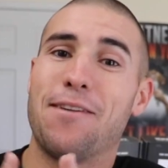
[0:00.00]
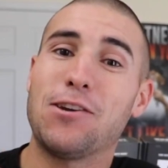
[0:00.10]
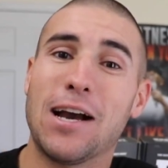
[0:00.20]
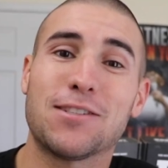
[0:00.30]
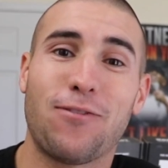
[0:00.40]
If
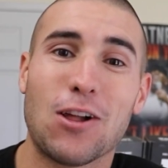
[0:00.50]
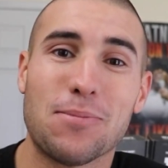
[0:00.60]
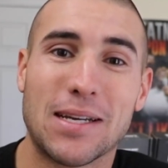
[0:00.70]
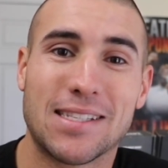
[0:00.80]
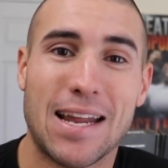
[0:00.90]
you guys follow
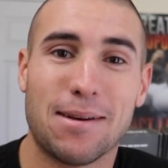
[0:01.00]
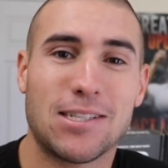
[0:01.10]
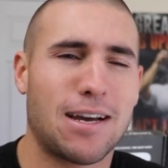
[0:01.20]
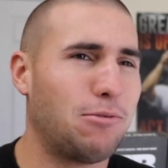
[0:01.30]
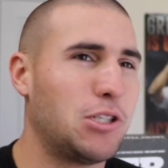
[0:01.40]
my
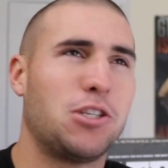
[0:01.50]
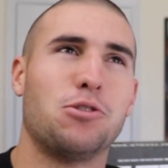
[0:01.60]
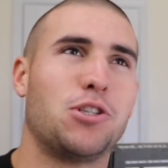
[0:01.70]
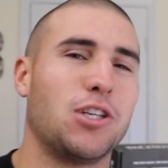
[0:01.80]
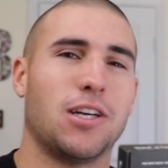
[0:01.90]
Snapchat, which
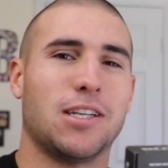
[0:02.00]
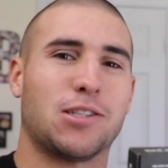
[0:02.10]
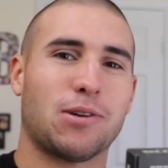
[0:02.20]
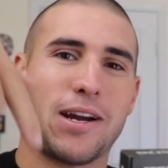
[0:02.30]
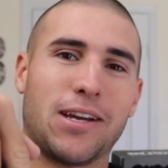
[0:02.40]
you should,
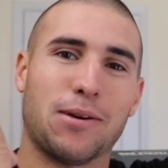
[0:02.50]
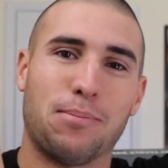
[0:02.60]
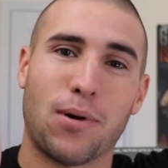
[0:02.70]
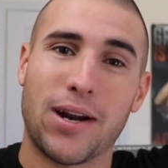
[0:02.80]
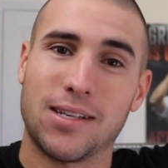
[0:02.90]
it's right here,
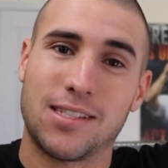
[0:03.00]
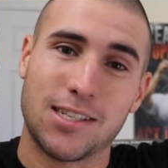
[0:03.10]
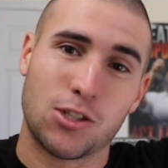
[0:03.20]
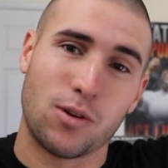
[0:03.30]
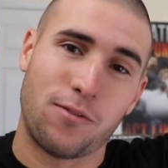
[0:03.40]

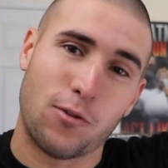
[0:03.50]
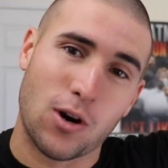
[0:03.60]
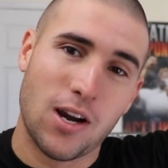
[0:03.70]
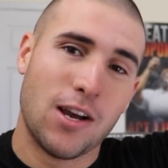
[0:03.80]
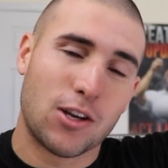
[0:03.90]

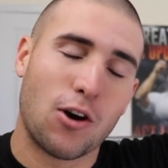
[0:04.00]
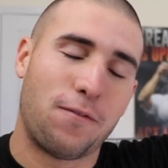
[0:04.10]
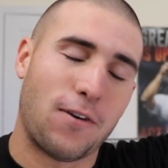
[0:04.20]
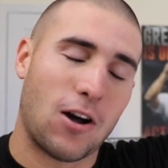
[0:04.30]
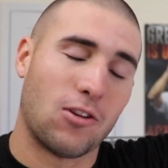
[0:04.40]
Brandon1024. Go
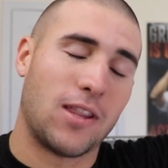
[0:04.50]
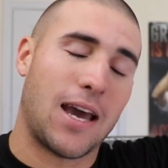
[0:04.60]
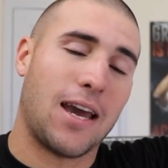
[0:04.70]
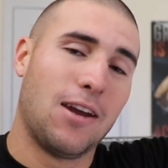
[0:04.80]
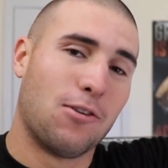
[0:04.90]
follow
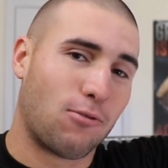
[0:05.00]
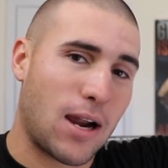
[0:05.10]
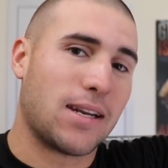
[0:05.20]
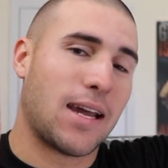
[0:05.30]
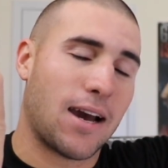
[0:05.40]
that
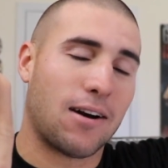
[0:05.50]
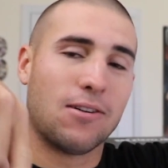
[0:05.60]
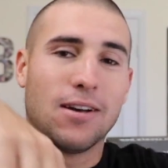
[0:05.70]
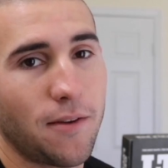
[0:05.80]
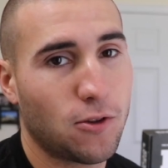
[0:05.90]
right
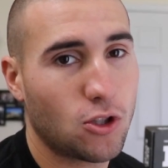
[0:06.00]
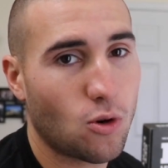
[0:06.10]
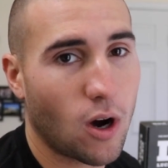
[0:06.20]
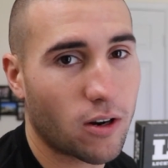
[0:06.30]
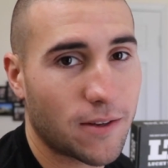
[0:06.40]
now. If you
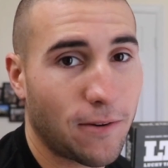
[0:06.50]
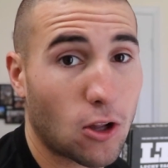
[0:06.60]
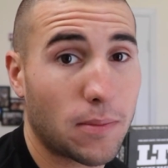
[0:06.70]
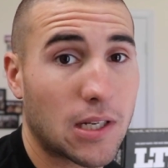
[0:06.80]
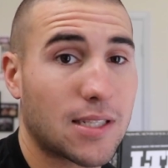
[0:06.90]
do already
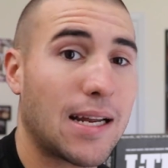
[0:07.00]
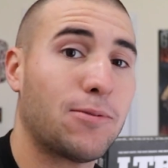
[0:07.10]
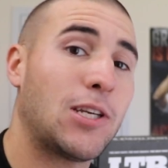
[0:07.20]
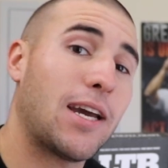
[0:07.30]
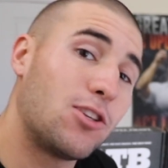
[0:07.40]
follow me on
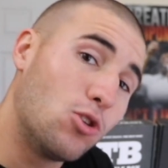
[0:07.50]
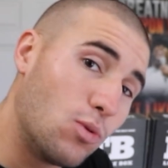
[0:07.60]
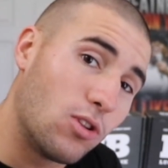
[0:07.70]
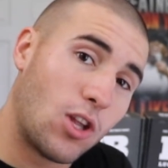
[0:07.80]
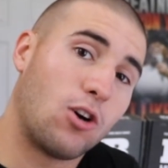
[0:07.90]
Snapchat, you
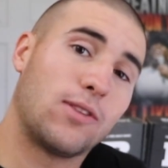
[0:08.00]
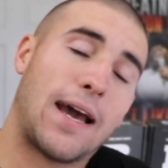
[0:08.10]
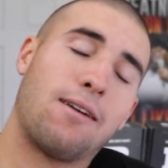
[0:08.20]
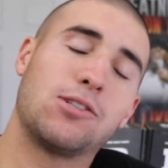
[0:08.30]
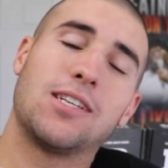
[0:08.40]
will know
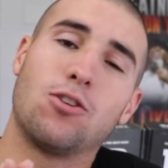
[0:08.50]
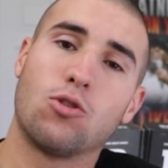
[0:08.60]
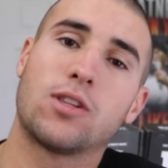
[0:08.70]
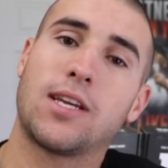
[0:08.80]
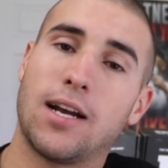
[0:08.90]
that I was in
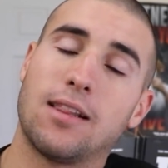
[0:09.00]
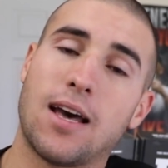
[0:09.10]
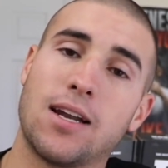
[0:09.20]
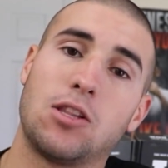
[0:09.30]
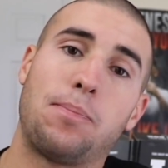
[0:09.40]
North
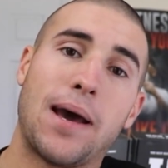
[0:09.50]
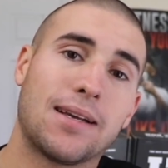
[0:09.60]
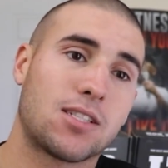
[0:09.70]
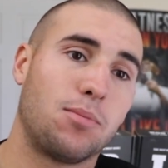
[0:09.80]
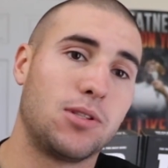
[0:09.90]
Carolina the
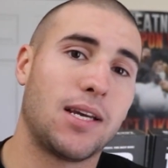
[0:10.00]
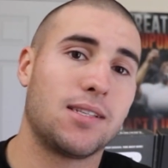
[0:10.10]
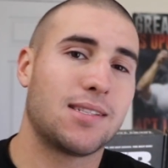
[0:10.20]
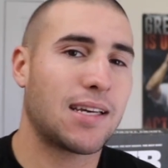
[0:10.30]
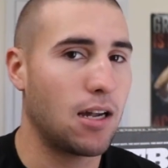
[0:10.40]
past couple
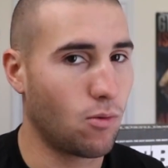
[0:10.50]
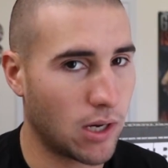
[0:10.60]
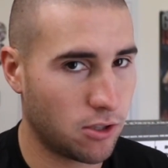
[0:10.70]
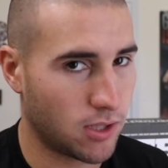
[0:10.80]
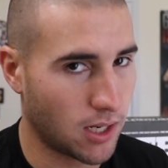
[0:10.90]
days, kind of
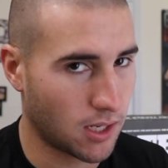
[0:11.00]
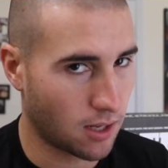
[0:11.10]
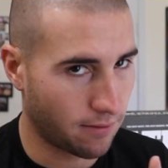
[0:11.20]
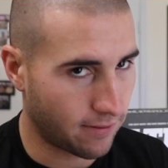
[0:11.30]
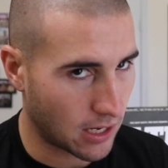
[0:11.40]
why you didn't
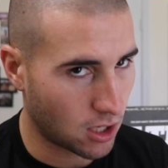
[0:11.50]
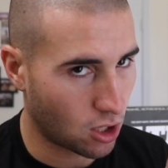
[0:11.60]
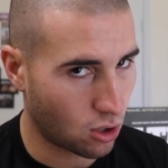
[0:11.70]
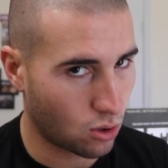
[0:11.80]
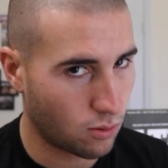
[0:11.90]
get a
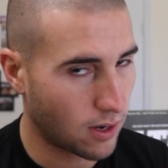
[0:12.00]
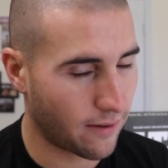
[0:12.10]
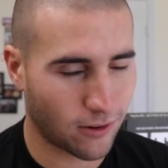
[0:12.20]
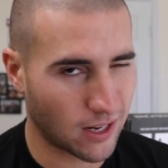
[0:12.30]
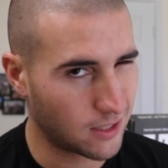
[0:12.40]
video.
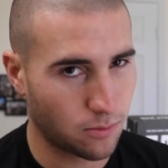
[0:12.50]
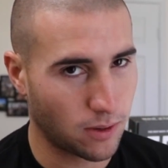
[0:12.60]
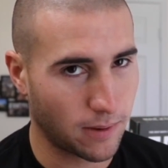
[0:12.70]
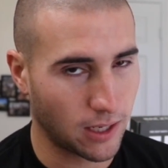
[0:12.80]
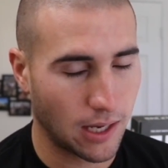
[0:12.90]
I forgot to
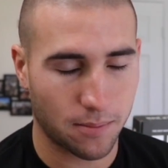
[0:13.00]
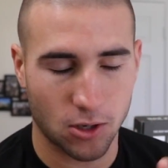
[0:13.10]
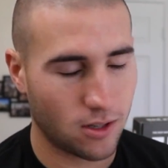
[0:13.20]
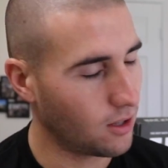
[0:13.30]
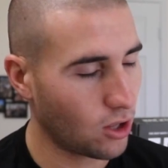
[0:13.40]
bring my
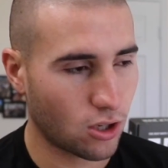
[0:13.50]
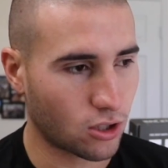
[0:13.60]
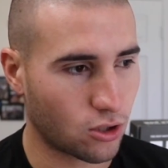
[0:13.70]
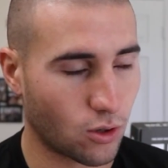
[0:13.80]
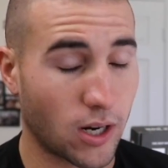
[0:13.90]
camera,
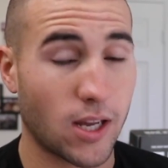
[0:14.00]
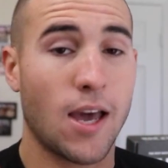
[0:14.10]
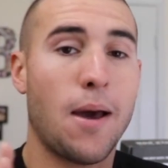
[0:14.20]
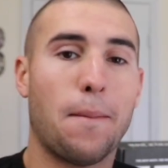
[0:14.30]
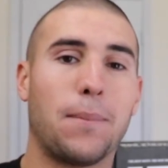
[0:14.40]
long story.
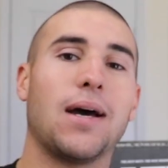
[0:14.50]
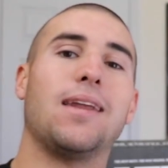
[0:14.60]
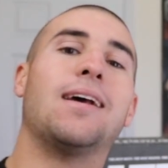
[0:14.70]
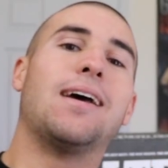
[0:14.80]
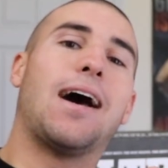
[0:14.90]

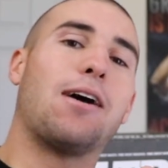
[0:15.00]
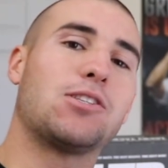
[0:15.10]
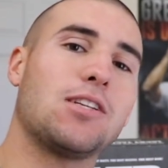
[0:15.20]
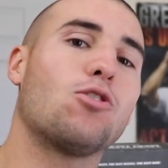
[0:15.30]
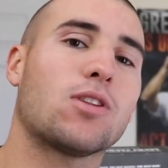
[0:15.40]
But I
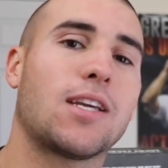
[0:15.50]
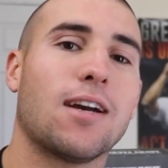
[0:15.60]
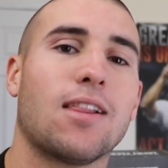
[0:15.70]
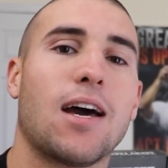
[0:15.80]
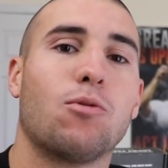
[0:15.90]
was in North
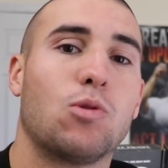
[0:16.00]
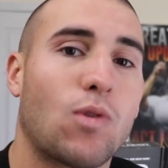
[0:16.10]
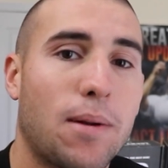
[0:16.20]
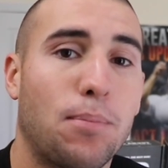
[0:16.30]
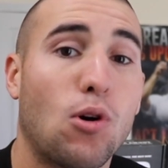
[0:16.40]
Carolina with
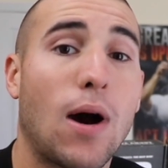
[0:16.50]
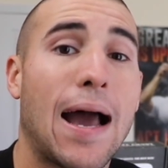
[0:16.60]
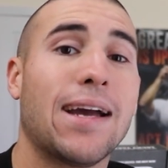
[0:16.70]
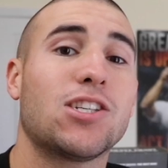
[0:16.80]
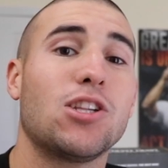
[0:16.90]
Red Bull.
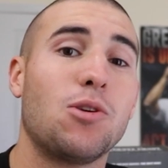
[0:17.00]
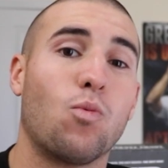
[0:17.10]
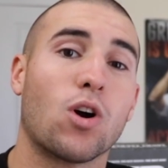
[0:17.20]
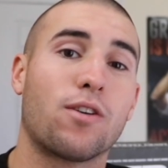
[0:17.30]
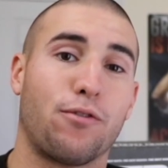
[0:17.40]
I actually
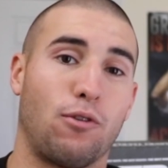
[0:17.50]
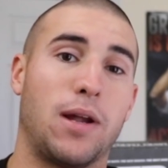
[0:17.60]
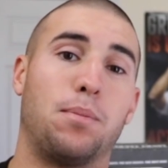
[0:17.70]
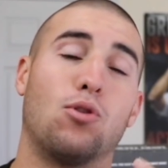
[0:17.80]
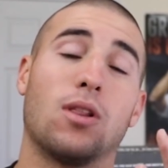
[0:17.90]
worked for
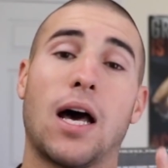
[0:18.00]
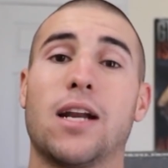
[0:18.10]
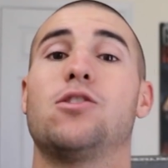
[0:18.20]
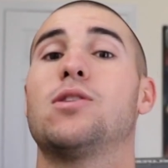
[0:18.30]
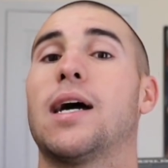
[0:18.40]
Red Bull. A
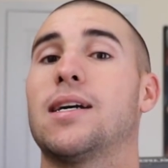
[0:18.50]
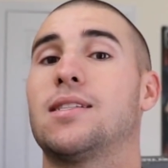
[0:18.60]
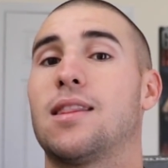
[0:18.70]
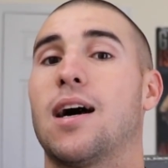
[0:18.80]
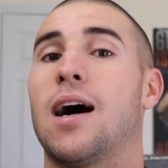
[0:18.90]
lot of you
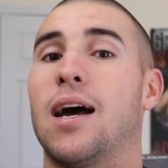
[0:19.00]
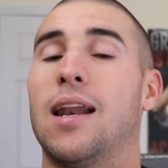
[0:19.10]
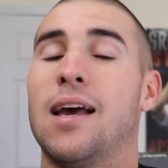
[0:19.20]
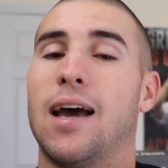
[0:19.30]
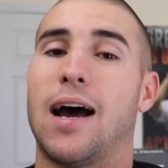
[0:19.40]
guys thought
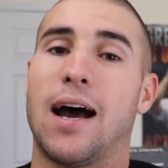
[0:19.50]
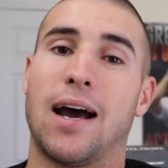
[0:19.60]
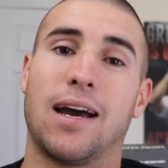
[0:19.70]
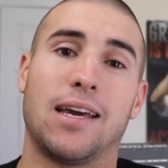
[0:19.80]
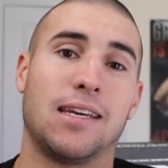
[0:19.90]

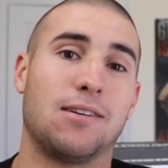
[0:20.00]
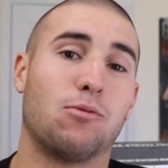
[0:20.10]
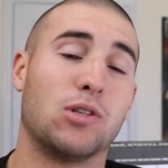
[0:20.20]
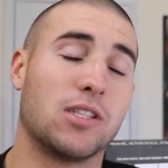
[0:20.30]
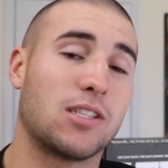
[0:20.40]
I
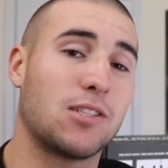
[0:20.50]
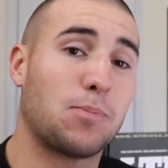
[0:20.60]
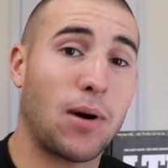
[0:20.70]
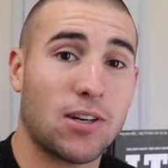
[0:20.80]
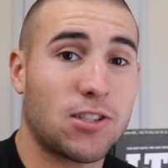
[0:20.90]
was
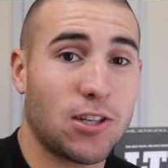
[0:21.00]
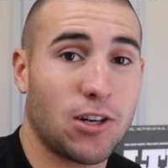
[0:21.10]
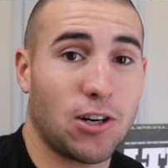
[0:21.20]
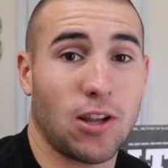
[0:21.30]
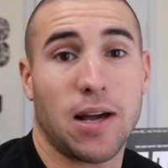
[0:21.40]

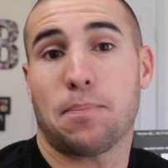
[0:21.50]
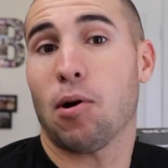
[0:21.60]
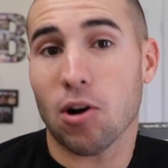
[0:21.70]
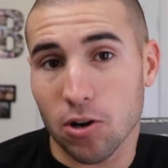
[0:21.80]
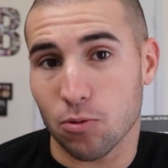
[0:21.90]
sponsored or like
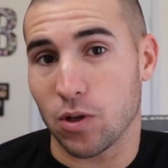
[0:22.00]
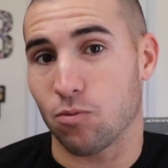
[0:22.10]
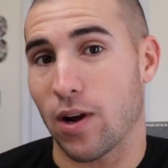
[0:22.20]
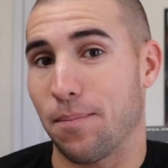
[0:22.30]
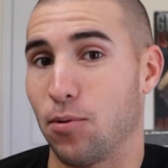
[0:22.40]
partnered with
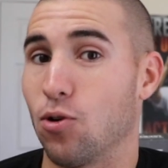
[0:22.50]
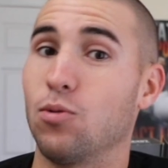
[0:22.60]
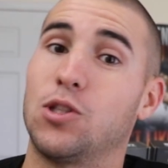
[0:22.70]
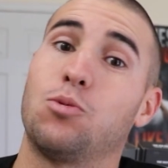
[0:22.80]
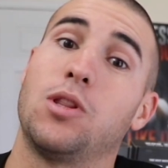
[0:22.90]
Red Bull,
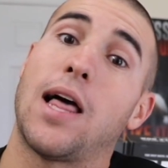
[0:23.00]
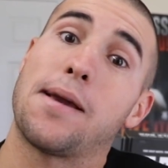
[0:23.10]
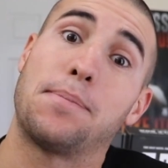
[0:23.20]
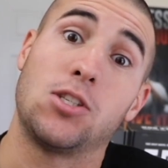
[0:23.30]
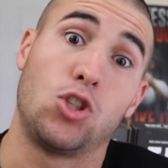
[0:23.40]
which would
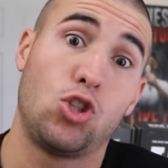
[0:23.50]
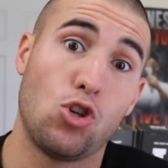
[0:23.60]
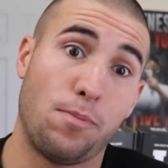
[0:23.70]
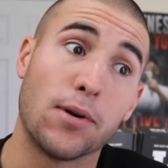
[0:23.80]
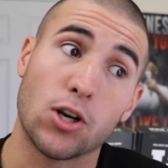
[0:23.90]
like be
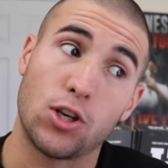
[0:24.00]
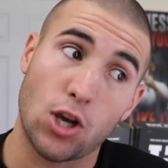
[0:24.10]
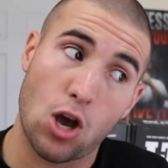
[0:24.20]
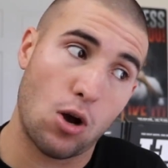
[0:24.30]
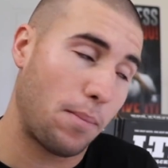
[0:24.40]
super
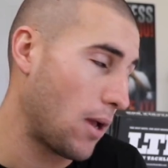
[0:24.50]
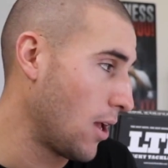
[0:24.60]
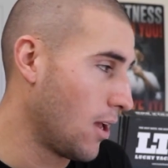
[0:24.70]
dope